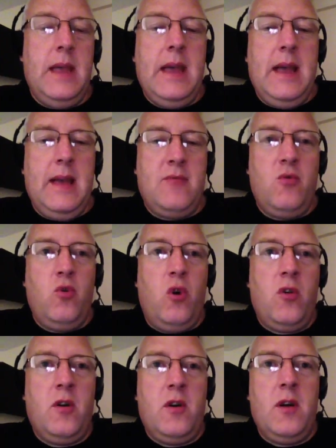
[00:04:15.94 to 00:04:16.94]
It's no
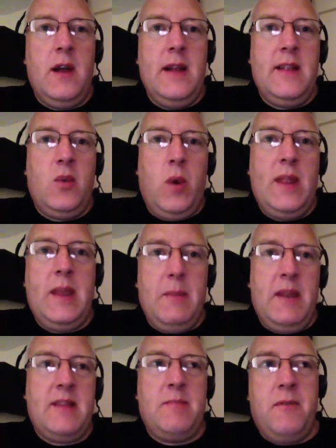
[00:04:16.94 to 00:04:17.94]
longer 20
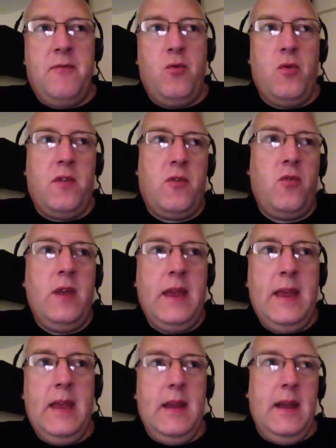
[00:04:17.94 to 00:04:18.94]
minutes before
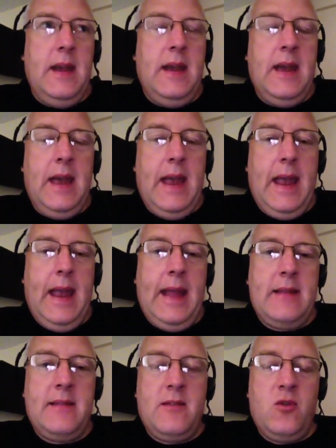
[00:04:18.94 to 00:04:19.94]
3,
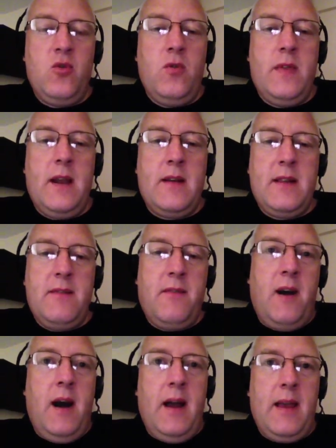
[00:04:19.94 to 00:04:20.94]
it's
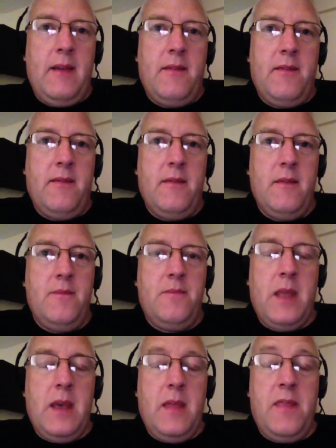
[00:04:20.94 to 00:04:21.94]
2:35,
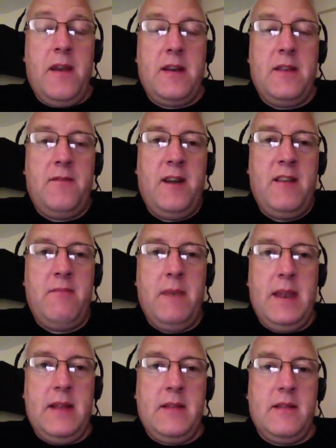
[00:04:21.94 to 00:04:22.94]
35
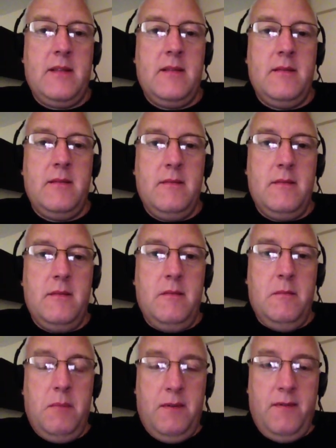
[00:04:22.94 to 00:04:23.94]
minutes
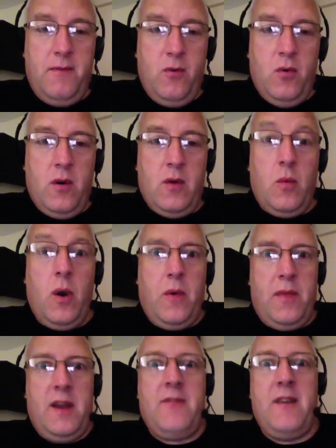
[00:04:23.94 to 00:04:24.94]
before, well,
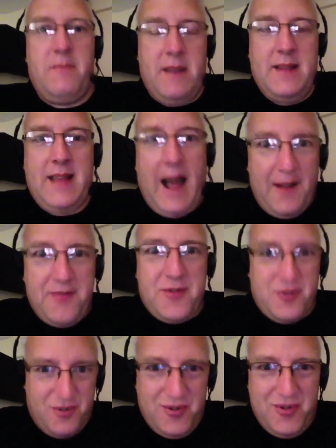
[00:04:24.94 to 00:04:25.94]
35 minutes after
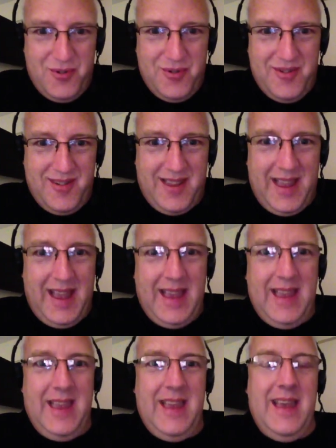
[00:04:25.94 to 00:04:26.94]
2,
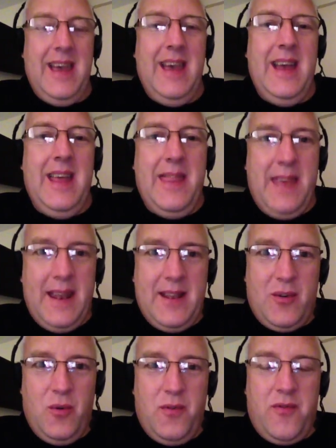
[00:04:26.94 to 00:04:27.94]
okay? Then
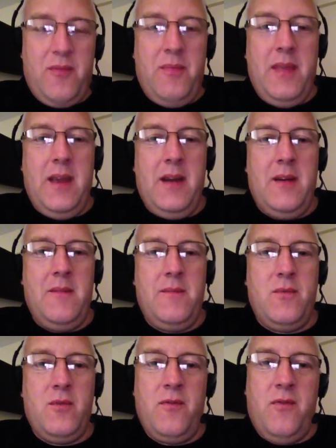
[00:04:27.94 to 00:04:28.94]
it goes from there
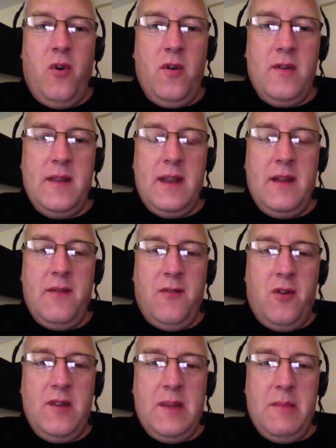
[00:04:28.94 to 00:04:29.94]
to
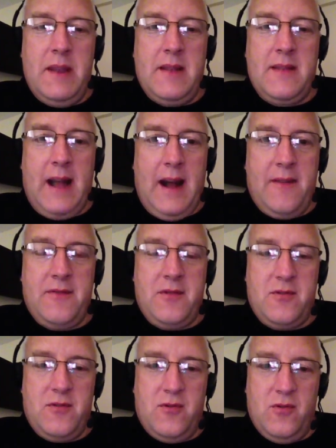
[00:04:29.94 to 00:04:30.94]
40 minutes
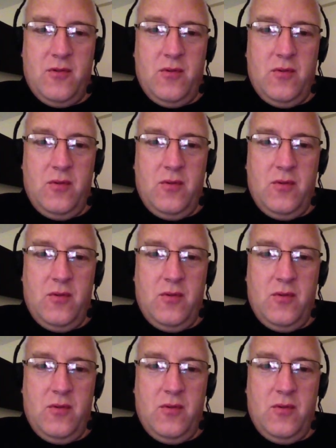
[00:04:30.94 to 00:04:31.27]
after 2.